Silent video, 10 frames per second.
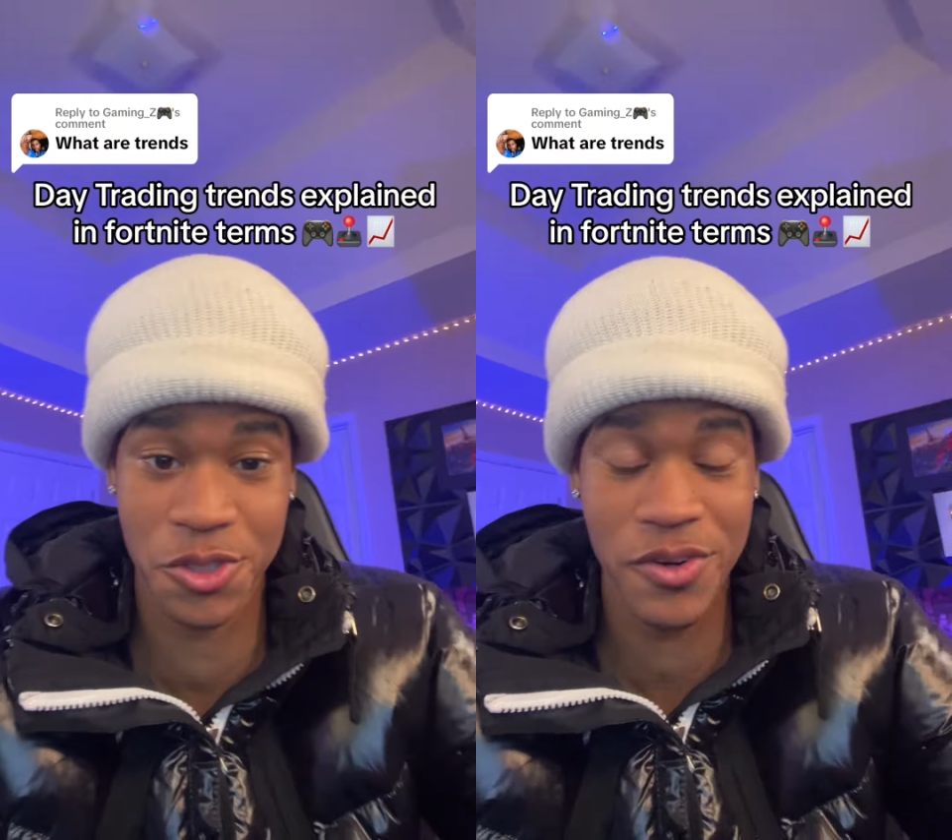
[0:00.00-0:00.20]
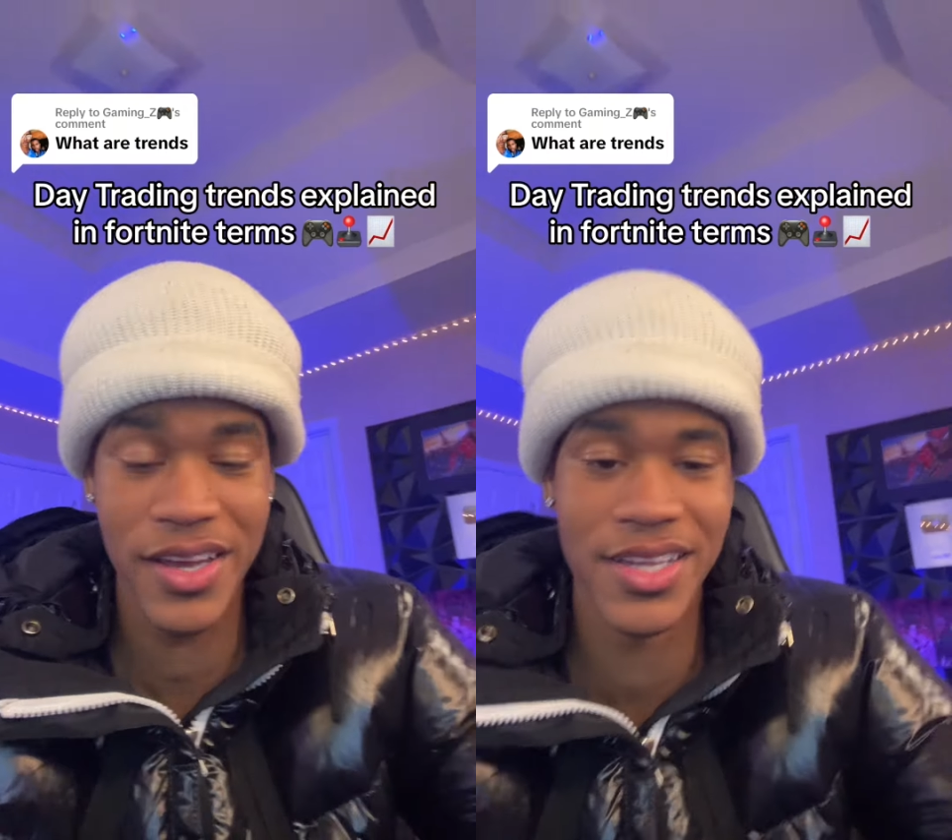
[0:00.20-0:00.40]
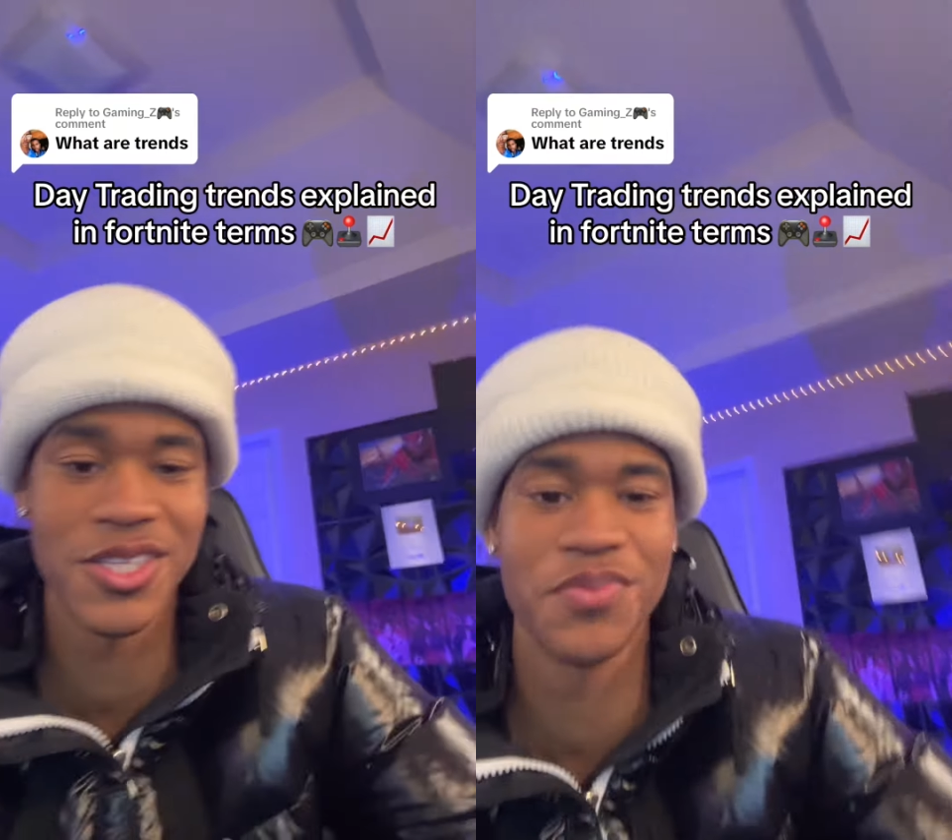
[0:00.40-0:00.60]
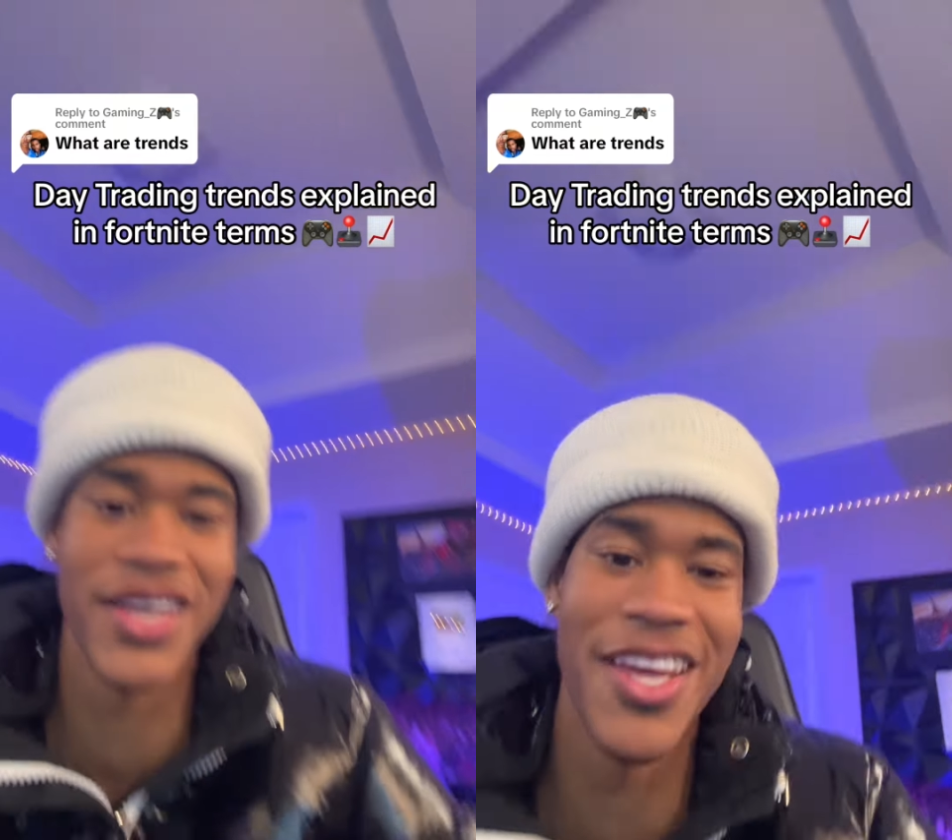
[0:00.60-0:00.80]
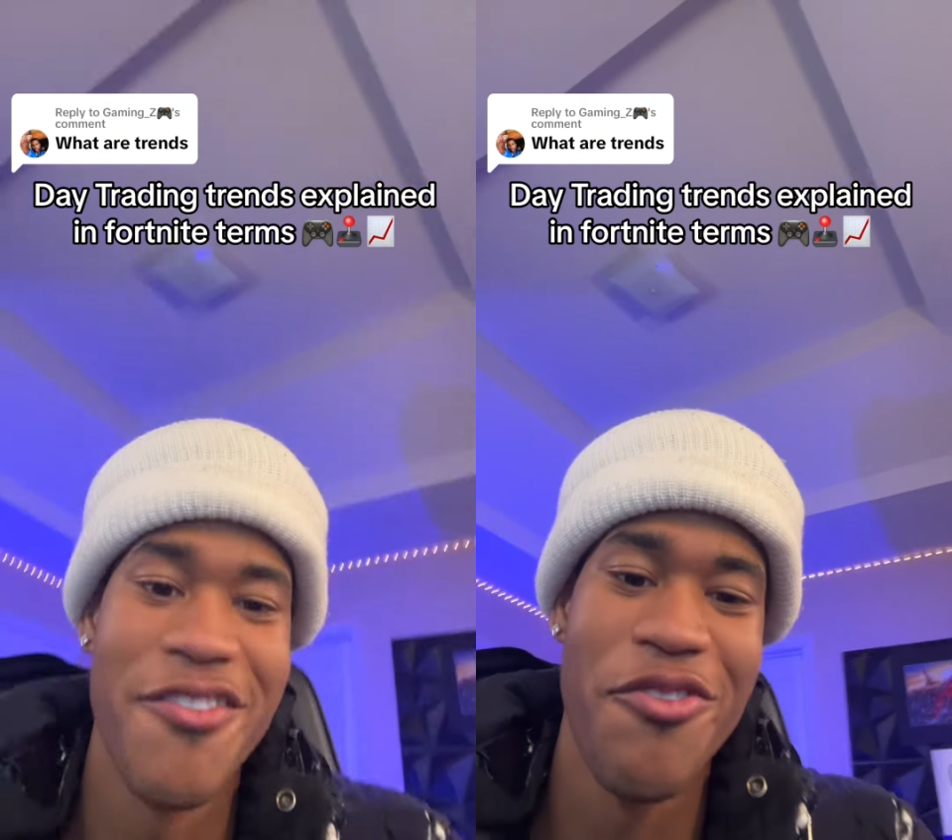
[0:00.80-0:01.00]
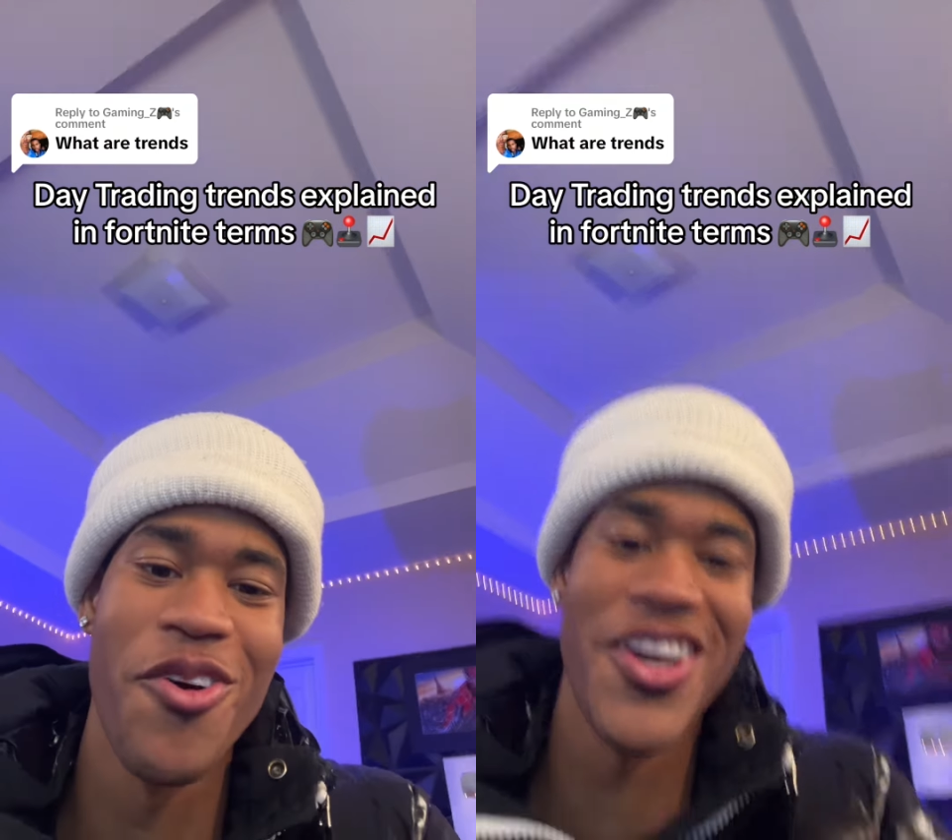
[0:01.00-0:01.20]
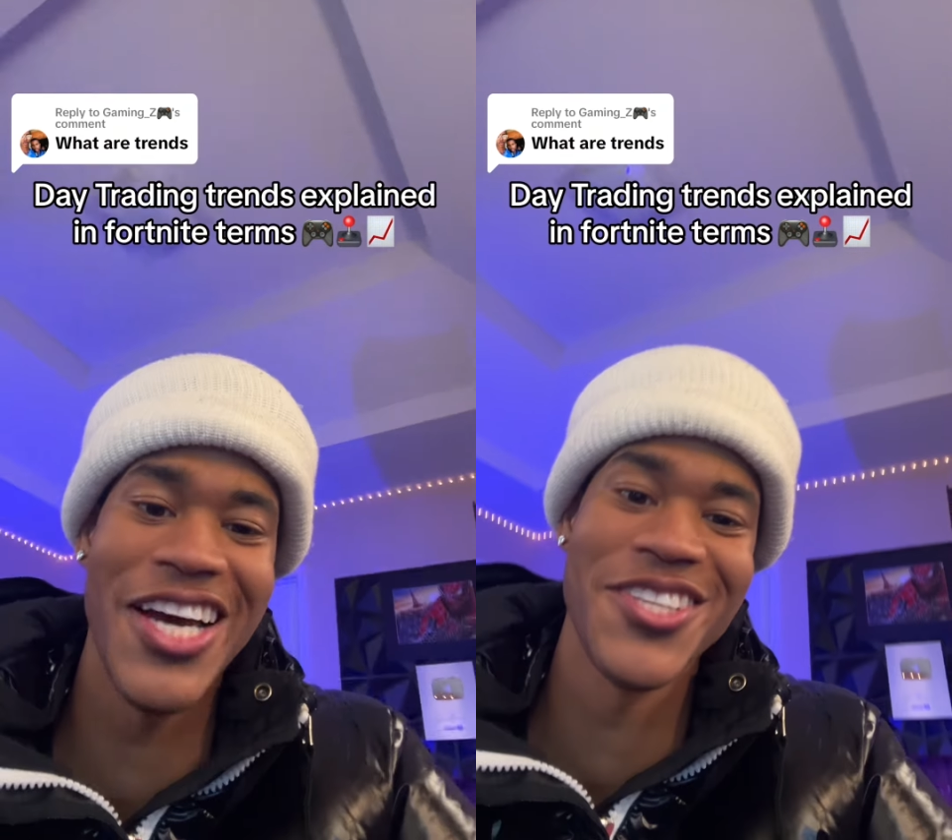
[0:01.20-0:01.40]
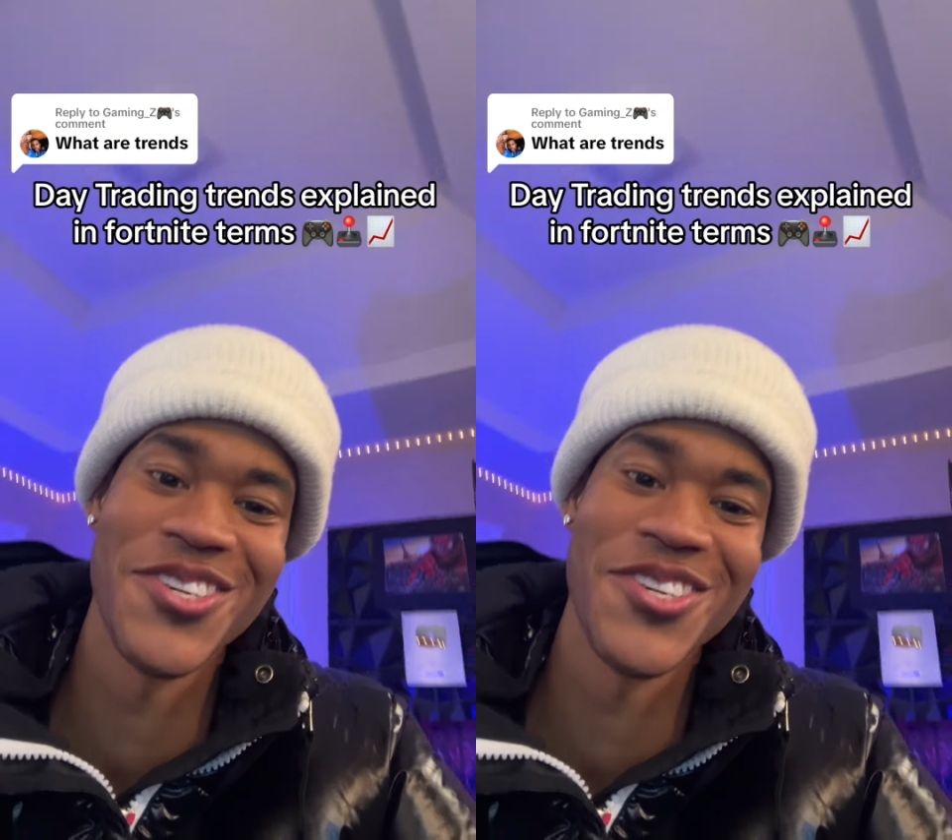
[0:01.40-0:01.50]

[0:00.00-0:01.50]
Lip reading: trends, but in Fortnite